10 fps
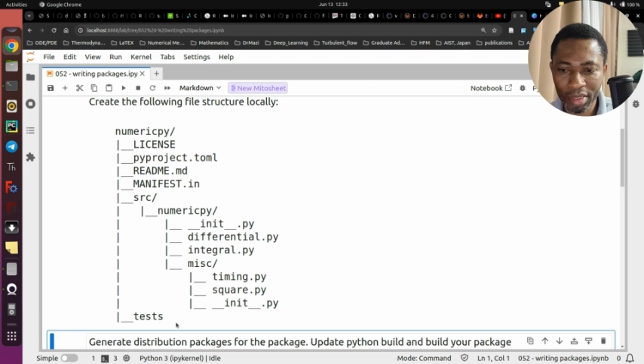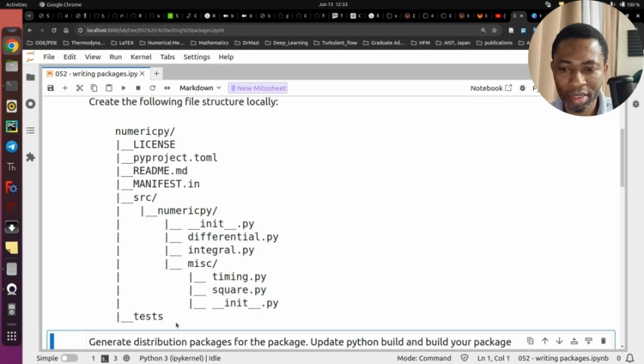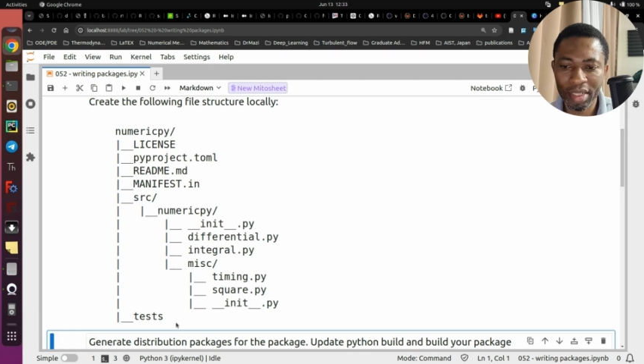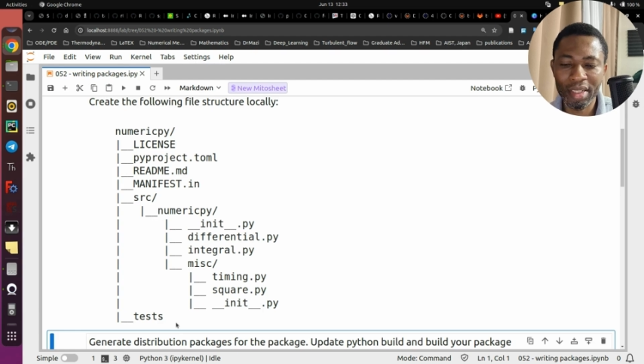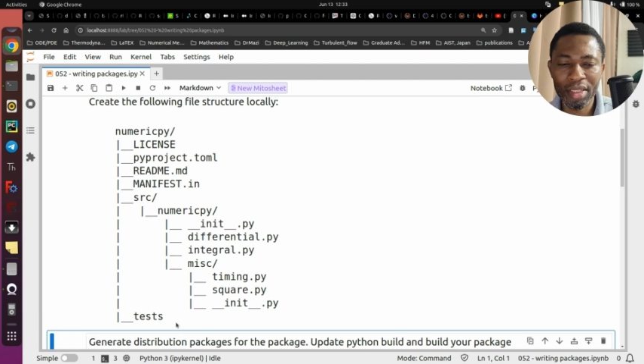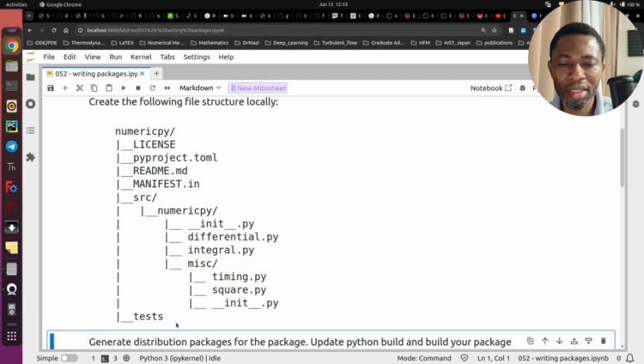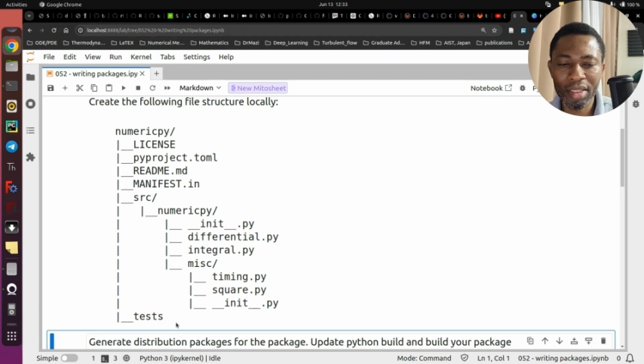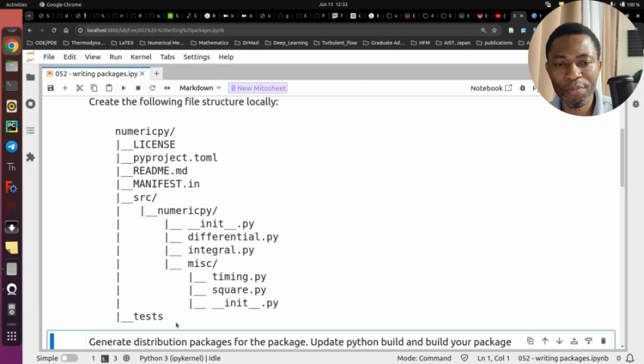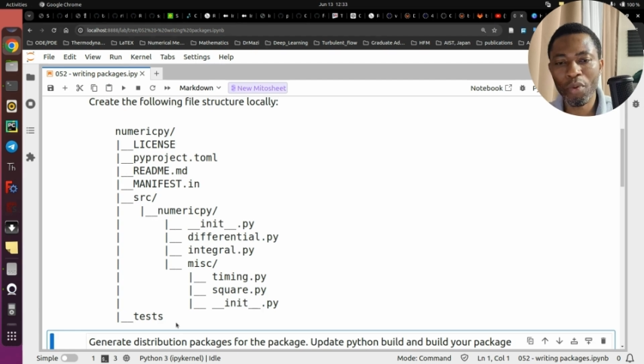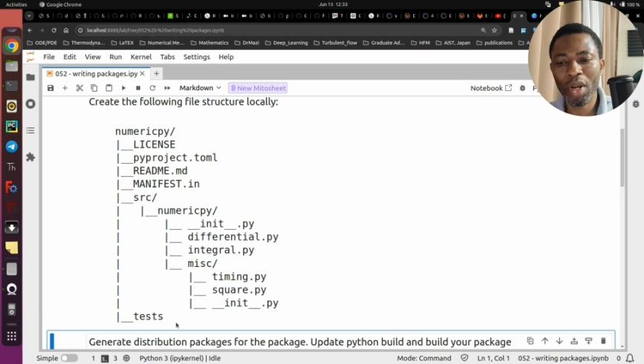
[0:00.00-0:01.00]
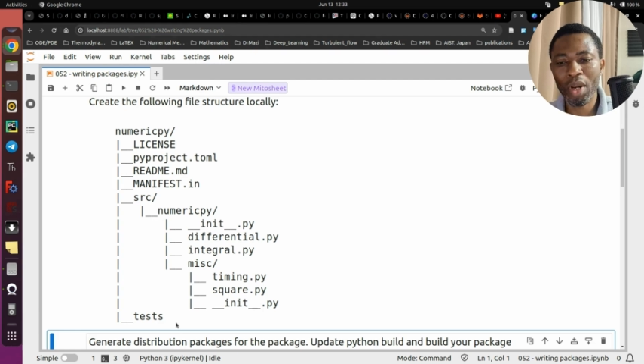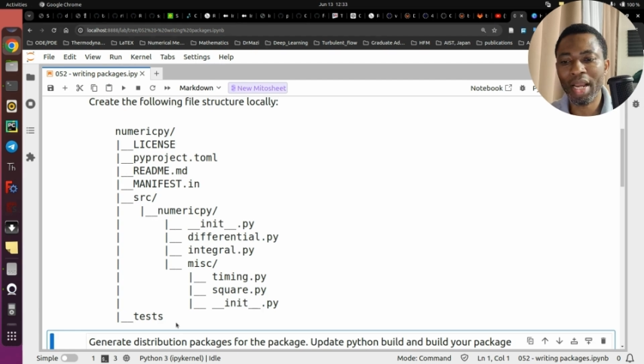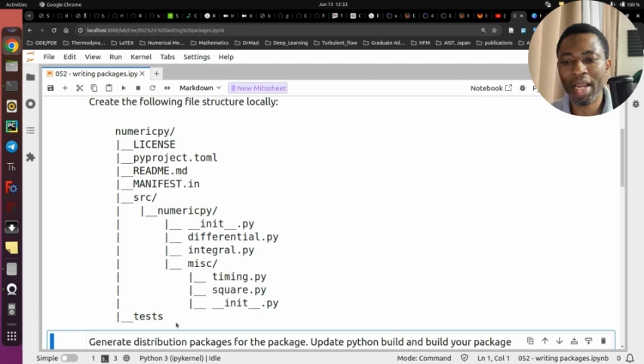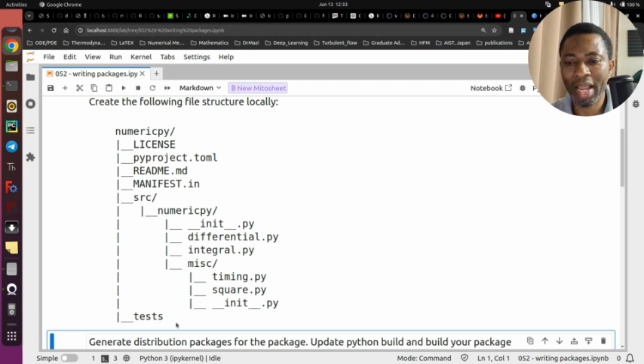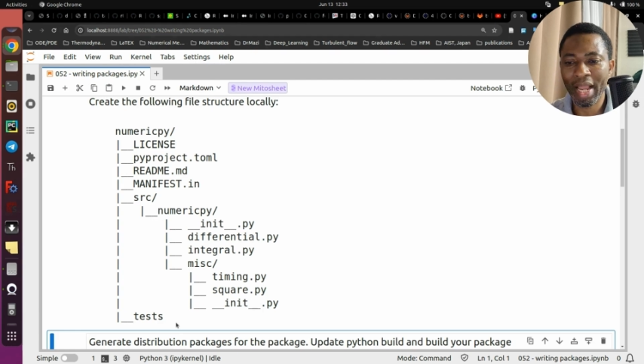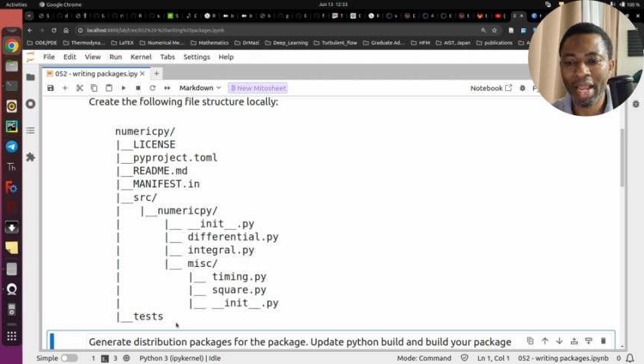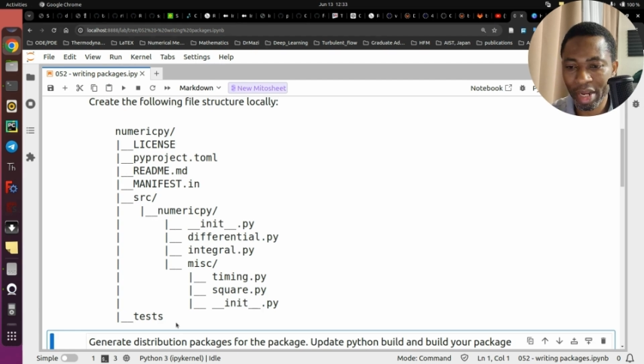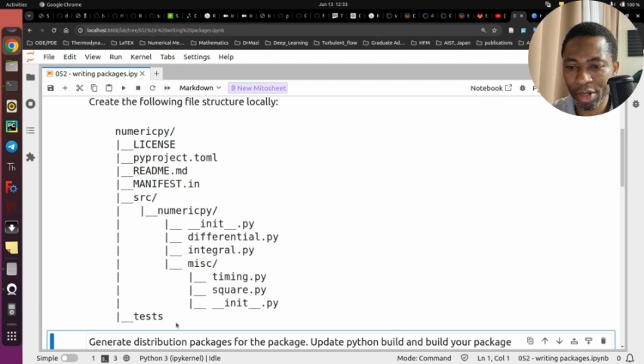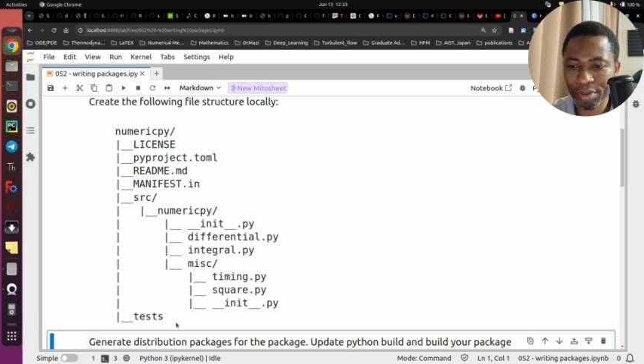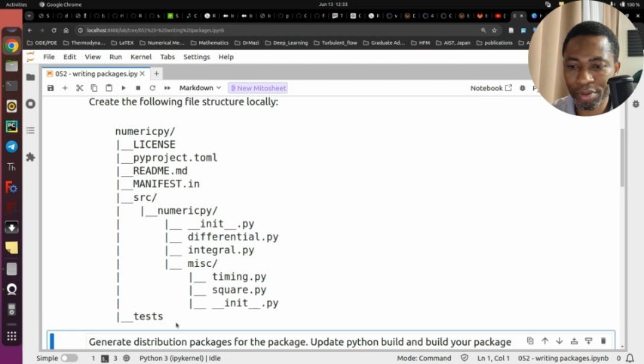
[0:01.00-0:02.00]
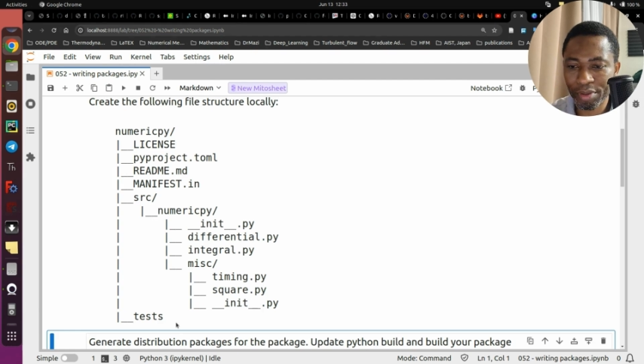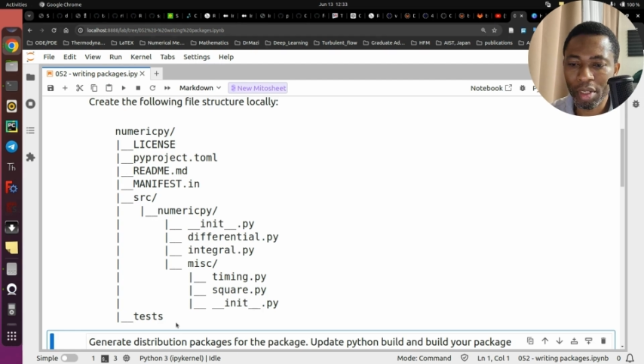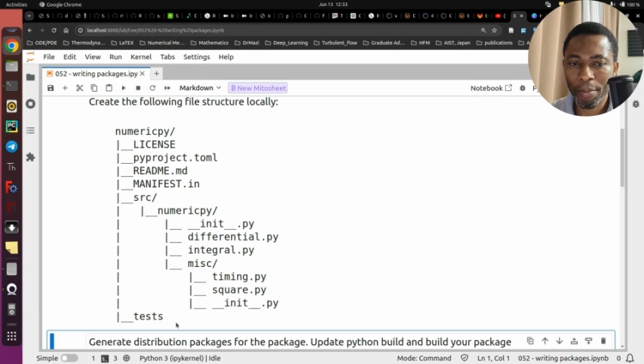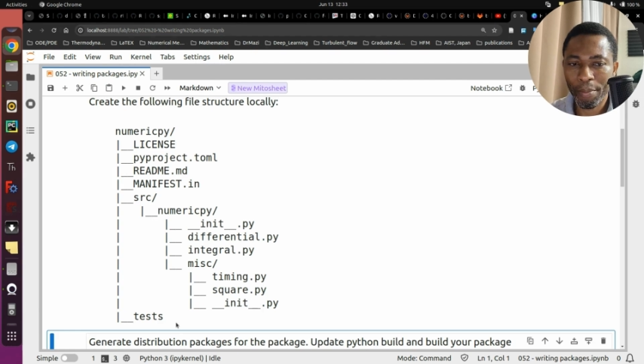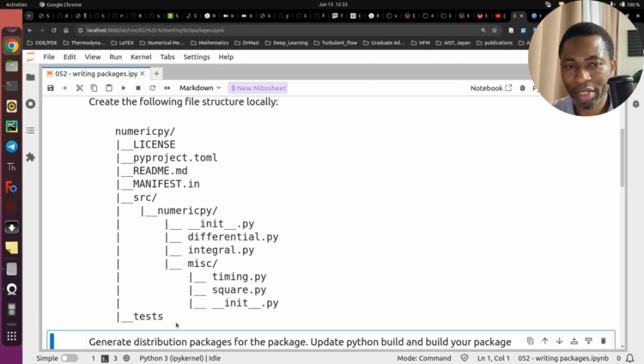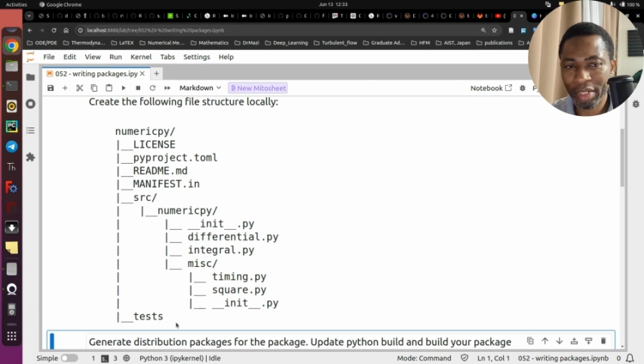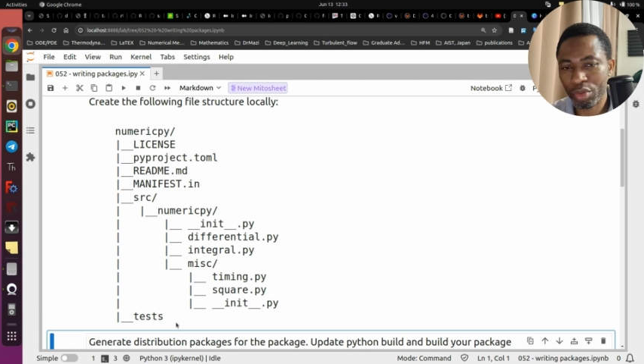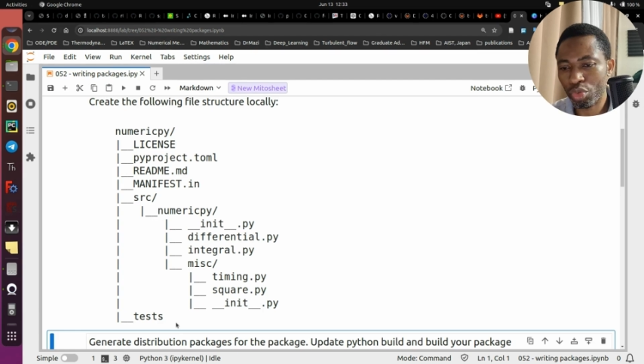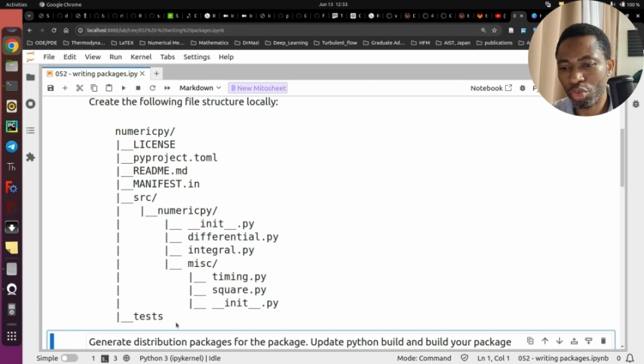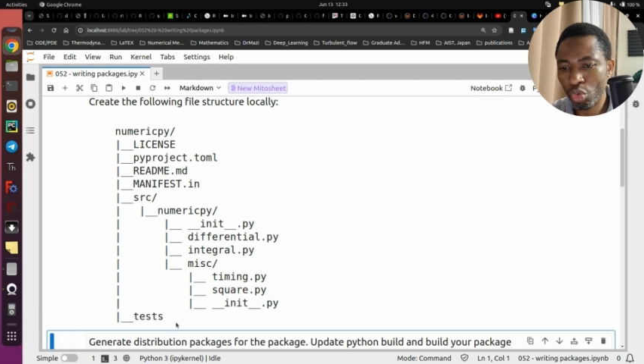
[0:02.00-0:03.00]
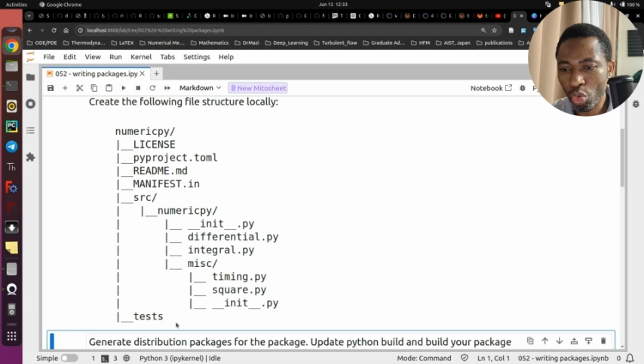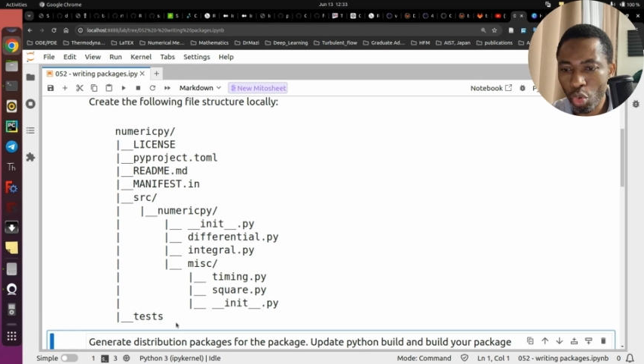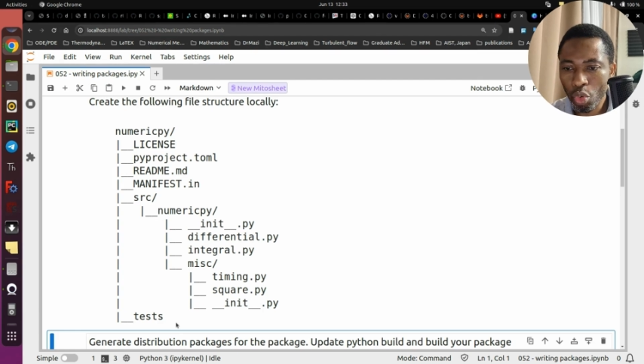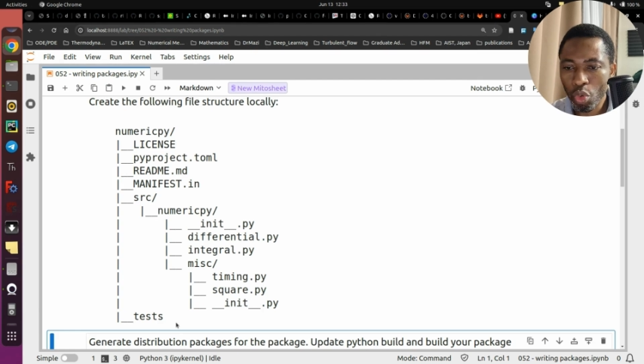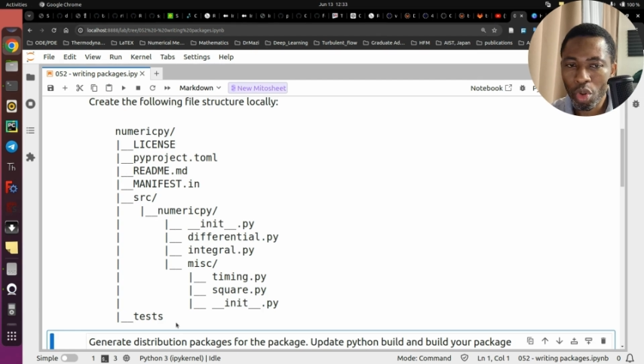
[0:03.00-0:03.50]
The init.py helps Python to know